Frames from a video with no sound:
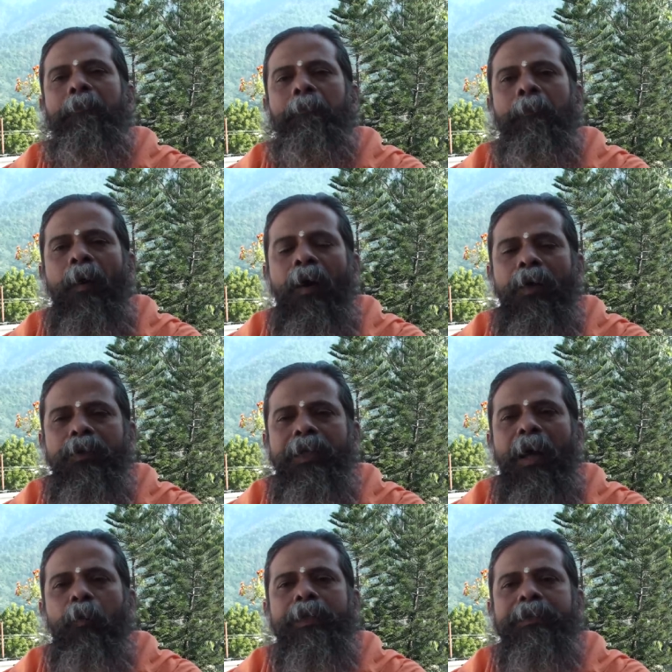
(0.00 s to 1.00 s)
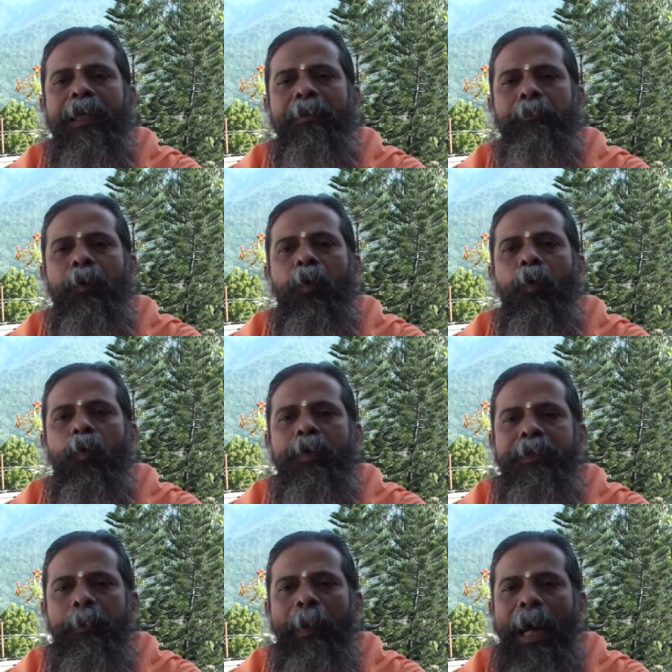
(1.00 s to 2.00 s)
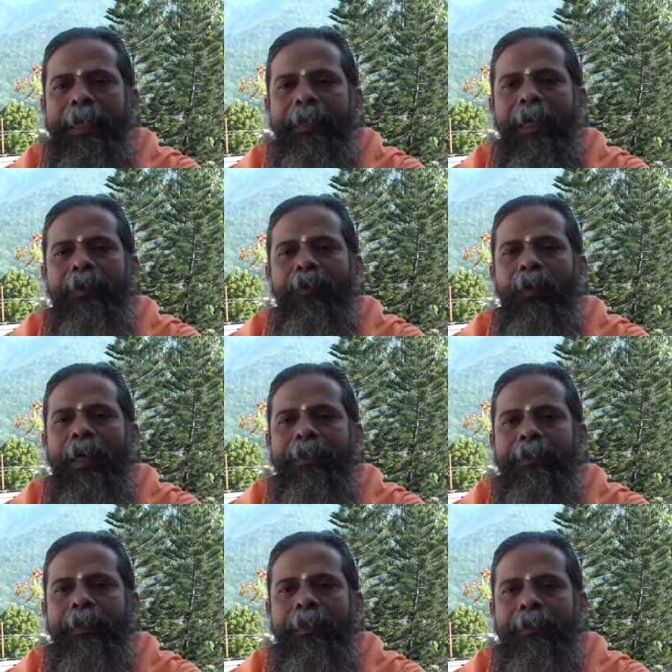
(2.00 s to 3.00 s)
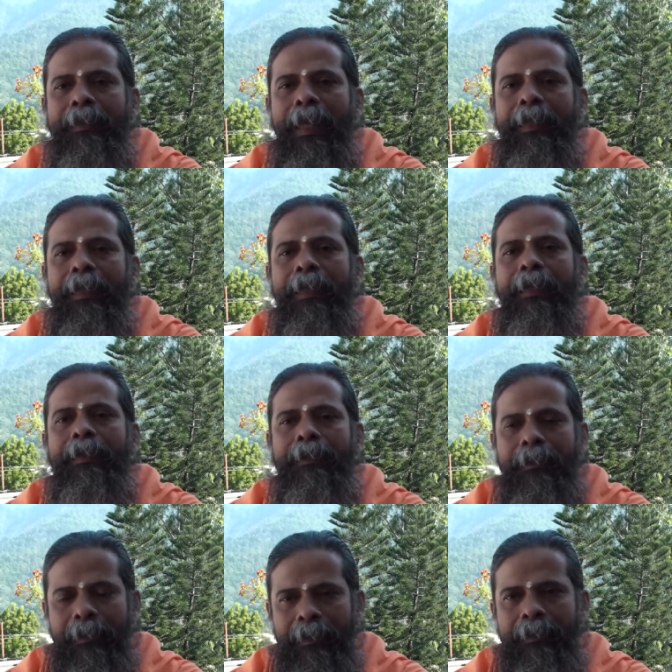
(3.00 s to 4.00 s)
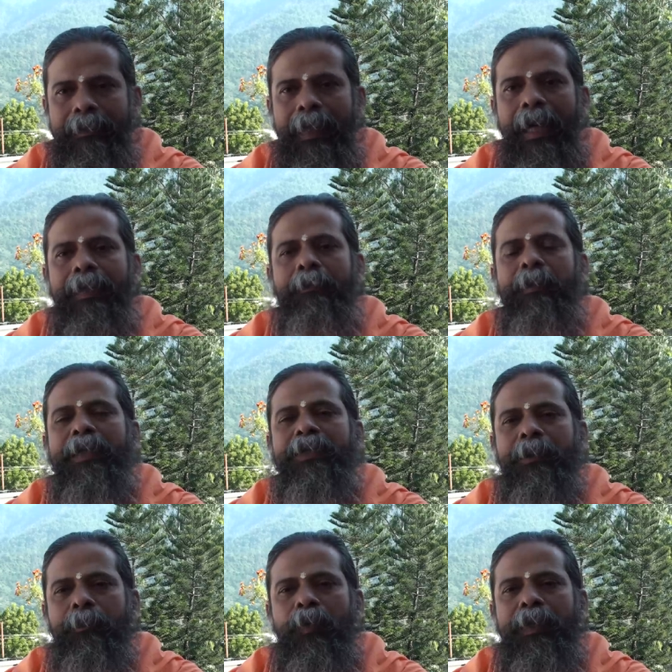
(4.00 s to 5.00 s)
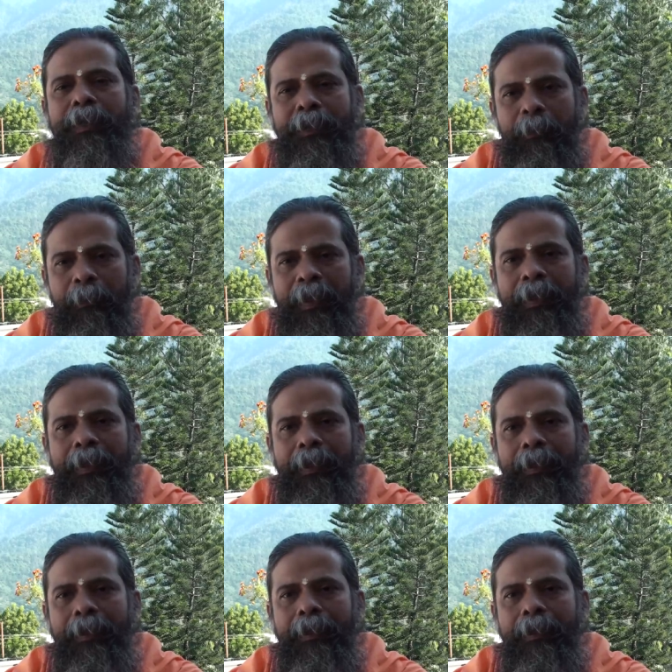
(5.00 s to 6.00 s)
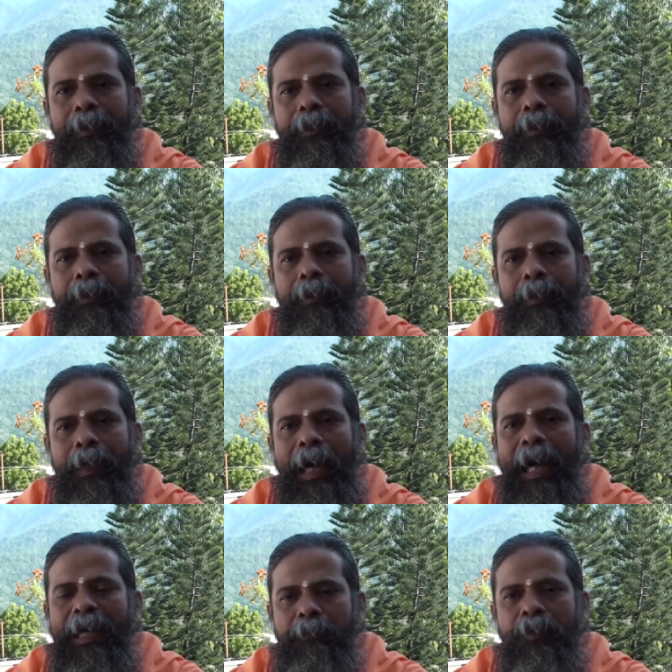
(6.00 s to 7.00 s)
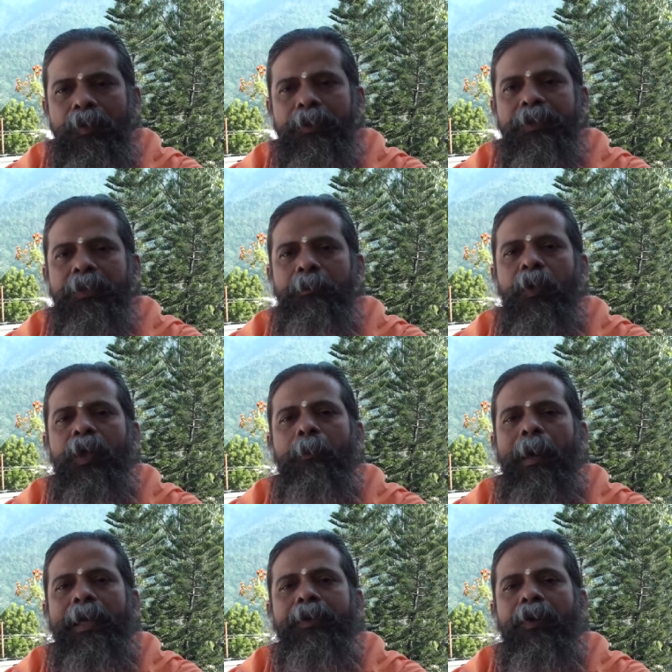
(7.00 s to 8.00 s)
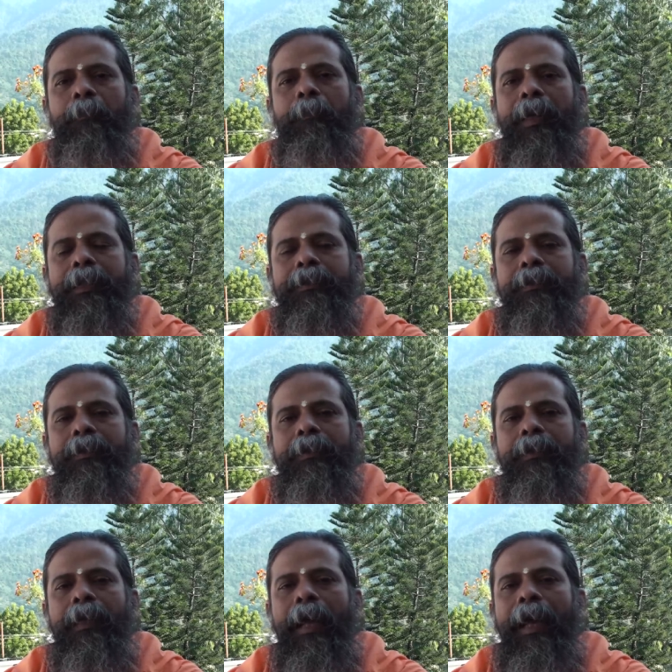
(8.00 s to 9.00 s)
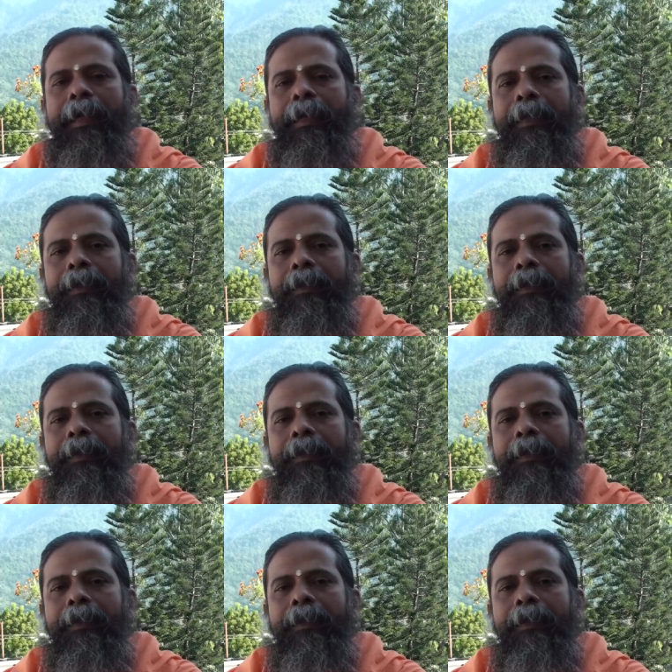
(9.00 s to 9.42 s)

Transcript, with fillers: merge ourselves with the final knowledge that that principle is me. I am not this body-mind complex. And